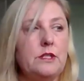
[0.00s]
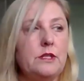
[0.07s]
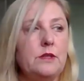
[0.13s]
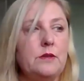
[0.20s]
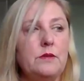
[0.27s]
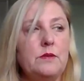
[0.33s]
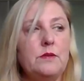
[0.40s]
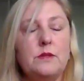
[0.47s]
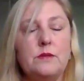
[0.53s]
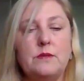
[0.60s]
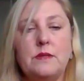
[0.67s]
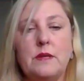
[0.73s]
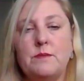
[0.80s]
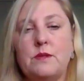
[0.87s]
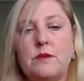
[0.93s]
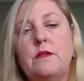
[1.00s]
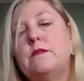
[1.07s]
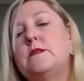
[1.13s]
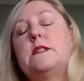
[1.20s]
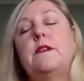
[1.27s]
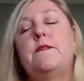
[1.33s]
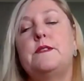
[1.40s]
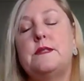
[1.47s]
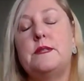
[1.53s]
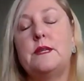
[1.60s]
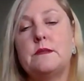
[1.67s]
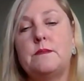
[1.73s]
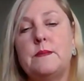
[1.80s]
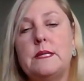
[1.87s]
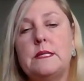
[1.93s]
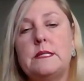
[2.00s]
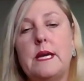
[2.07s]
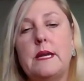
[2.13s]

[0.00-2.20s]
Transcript: to do some sort of self-assessment,